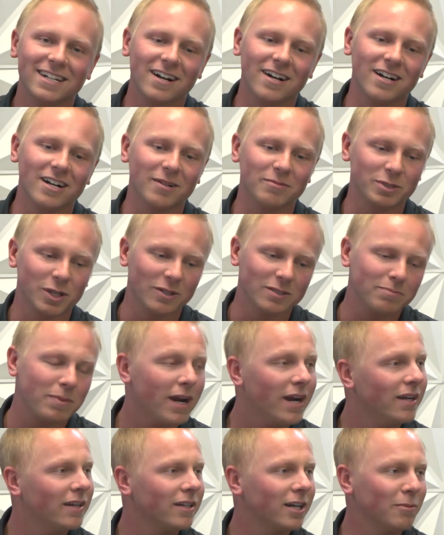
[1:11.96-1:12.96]
So I was
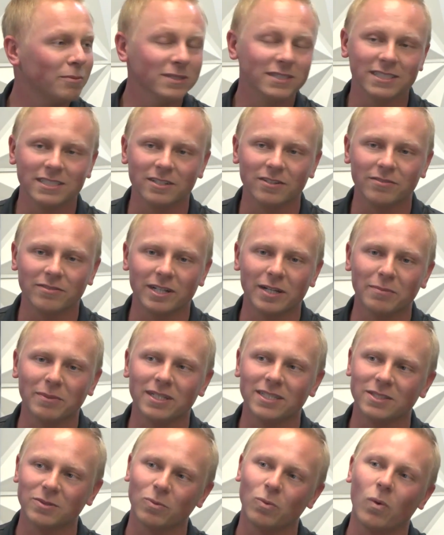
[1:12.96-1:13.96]
buying a couple single
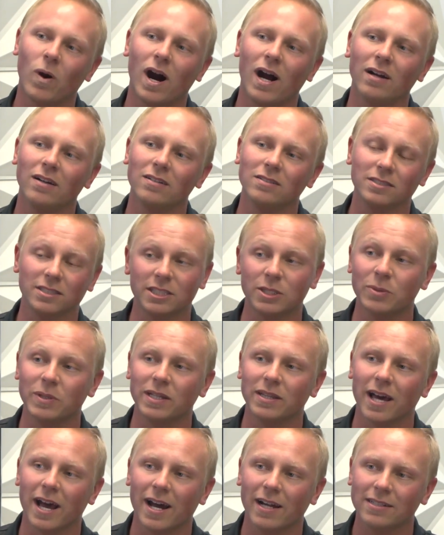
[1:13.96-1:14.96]
families while
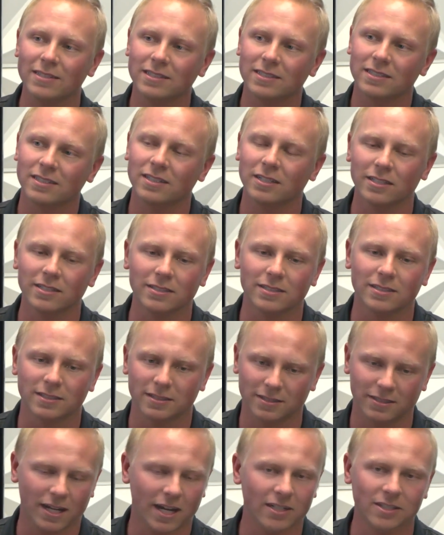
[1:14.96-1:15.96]
doing that
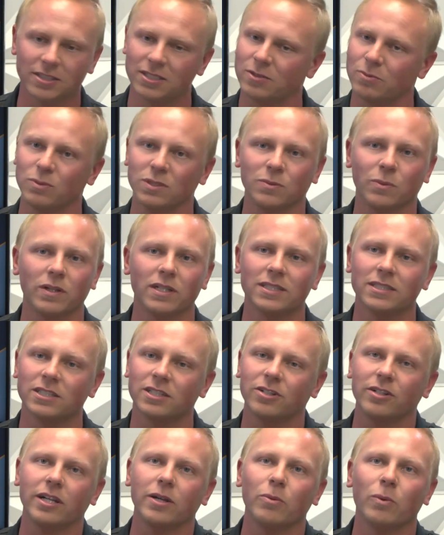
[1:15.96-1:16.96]
because I just was wanting to
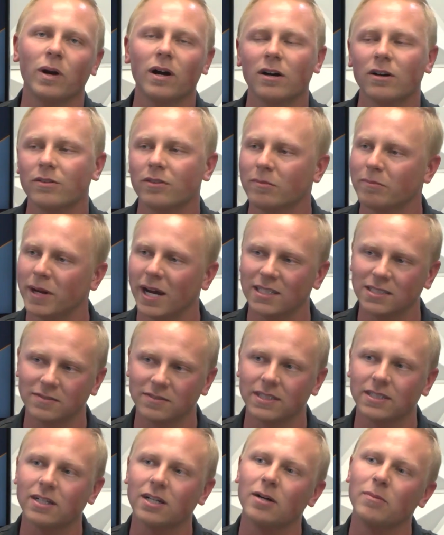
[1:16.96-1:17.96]
create wealth and passive
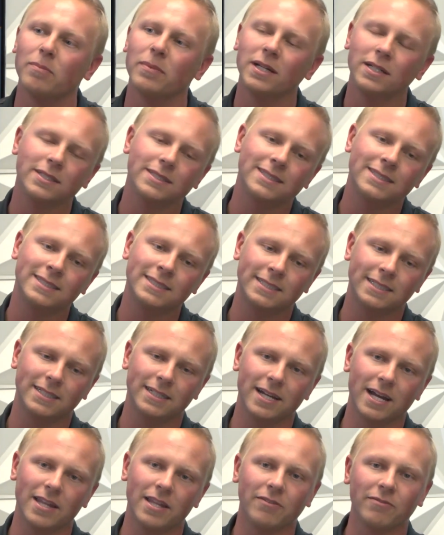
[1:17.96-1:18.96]
income.
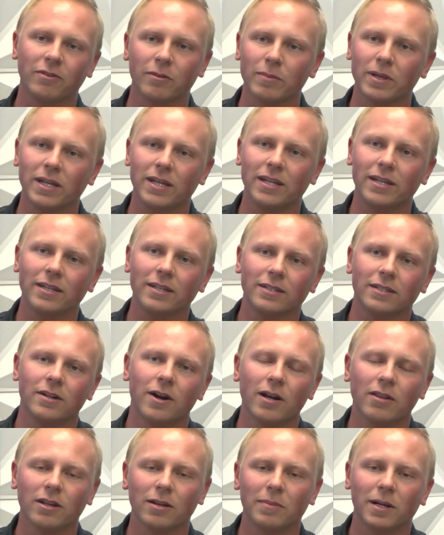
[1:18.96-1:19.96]
And then for me, you know,
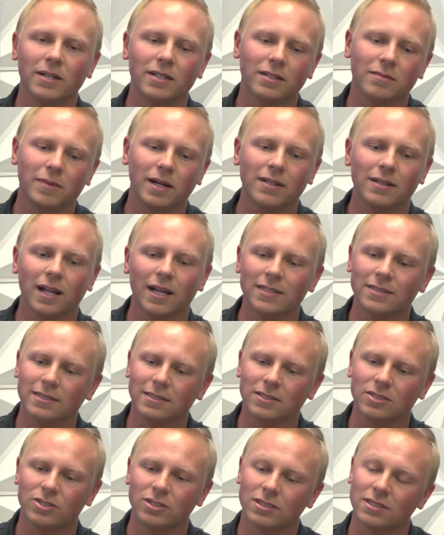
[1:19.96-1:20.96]
I thought about getting my
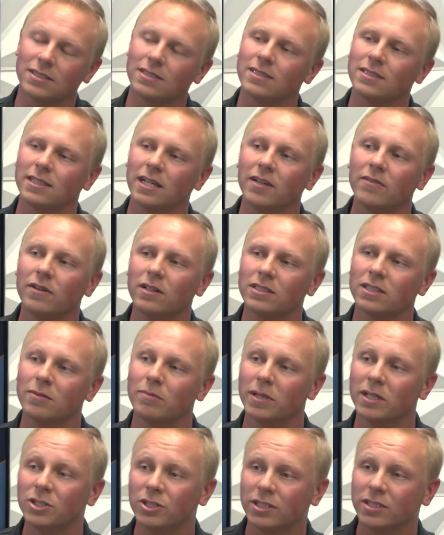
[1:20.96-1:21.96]
license just to save on
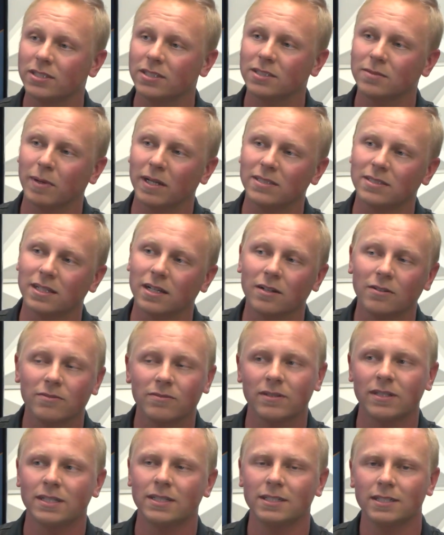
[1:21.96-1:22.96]
commissions
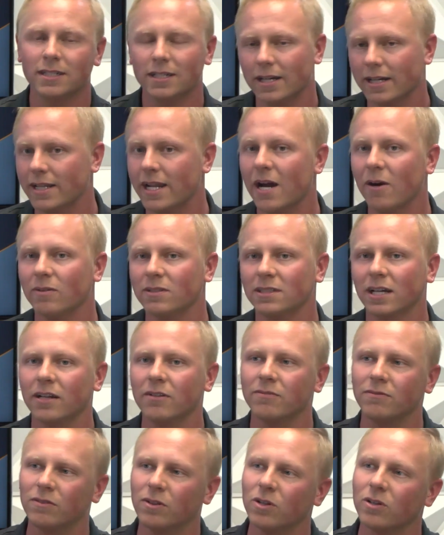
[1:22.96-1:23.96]
myself. And now it's kind
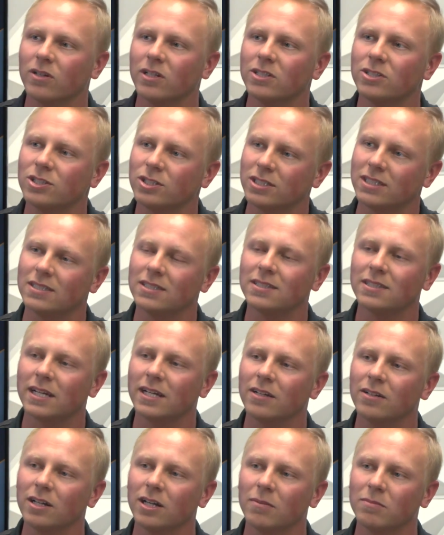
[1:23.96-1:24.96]
of flourished and
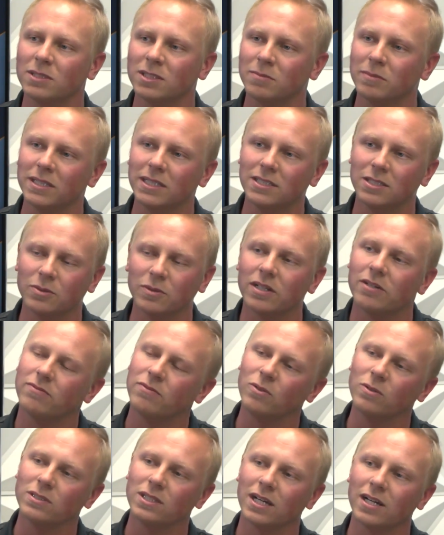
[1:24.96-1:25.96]
scaled up to me doing it
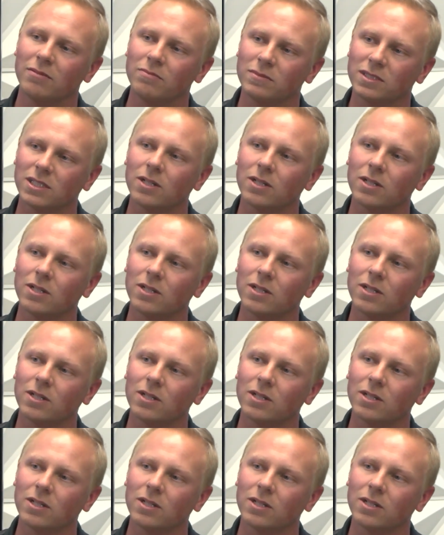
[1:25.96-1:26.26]
full time.